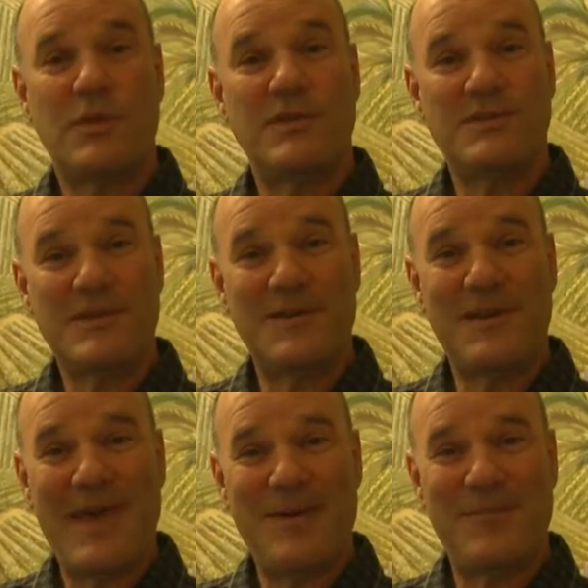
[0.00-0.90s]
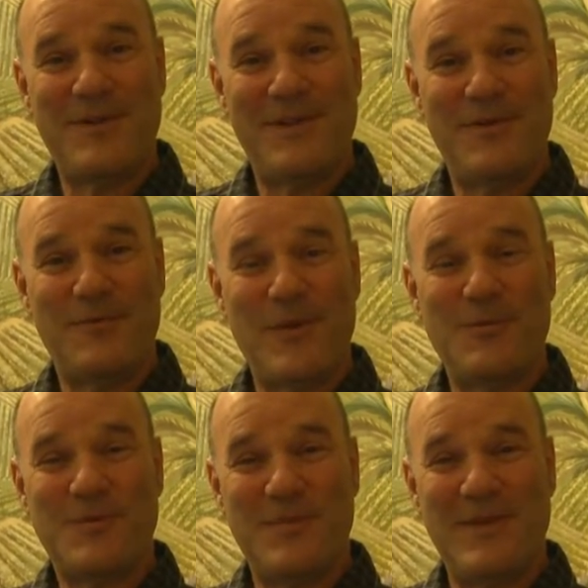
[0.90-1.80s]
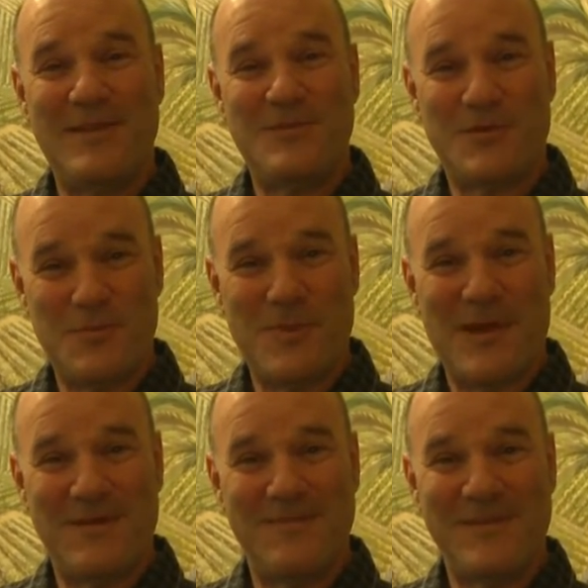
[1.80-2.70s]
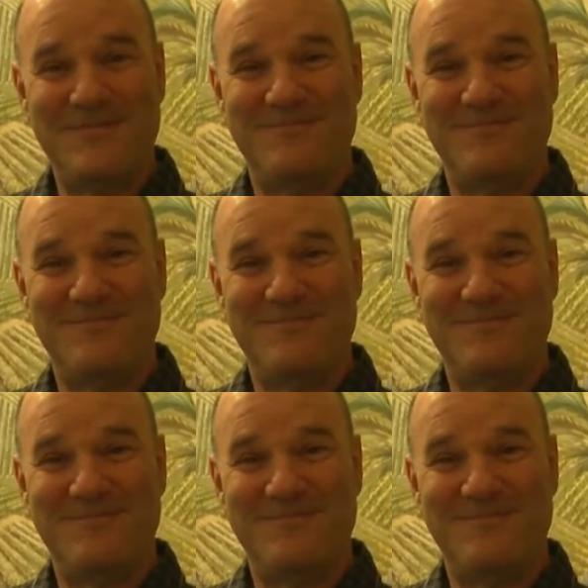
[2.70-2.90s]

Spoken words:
really starting to happen here and we hope to be an integral part of it.